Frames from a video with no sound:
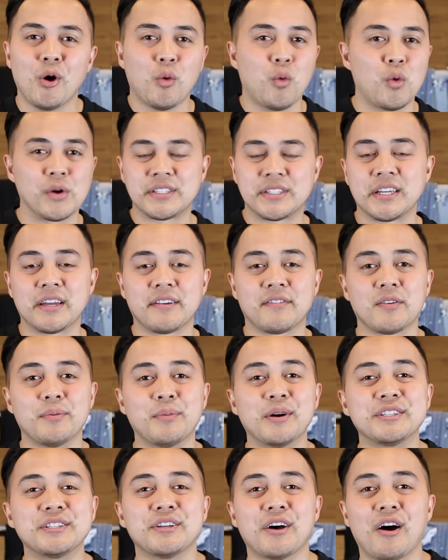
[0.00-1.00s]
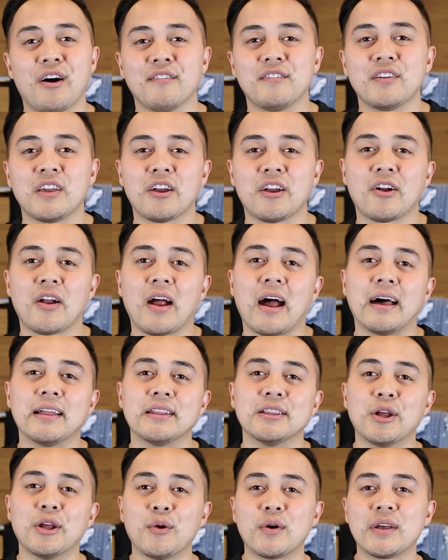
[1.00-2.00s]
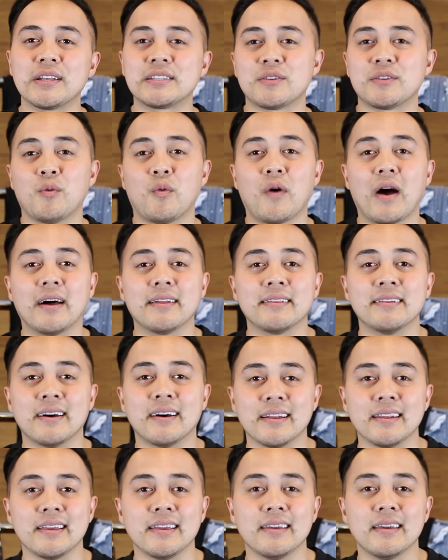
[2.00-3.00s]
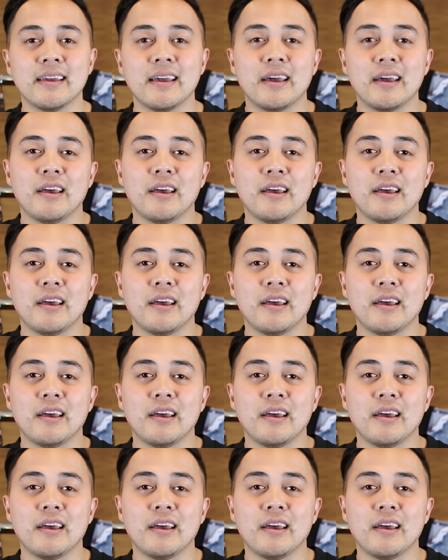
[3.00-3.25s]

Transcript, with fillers: once again from us over here at Locust and Wild Honey.